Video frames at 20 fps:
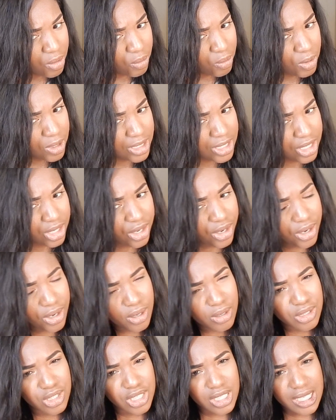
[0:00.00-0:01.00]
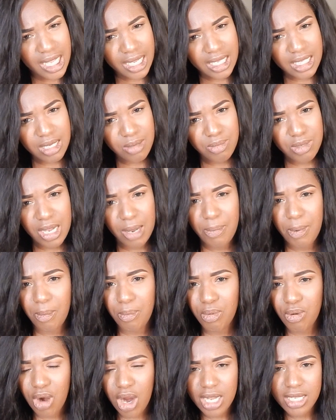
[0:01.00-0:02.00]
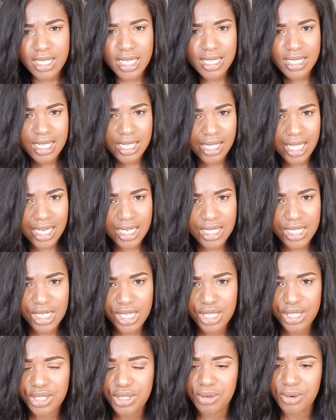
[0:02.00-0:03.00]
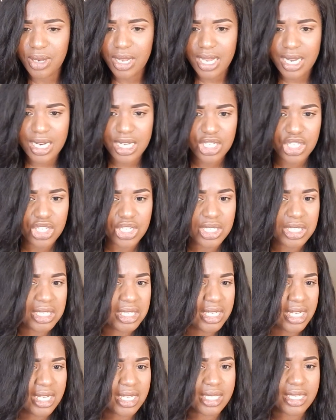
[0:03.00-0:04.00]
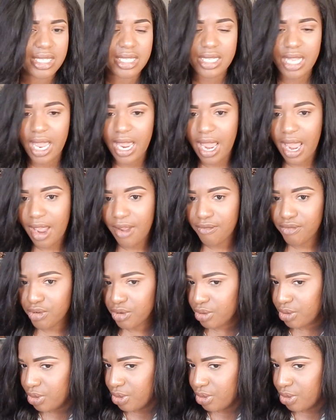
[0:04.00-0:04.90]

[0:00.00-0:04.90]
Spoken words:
was the curl just like some type of process that they did to it and it just didn't stay after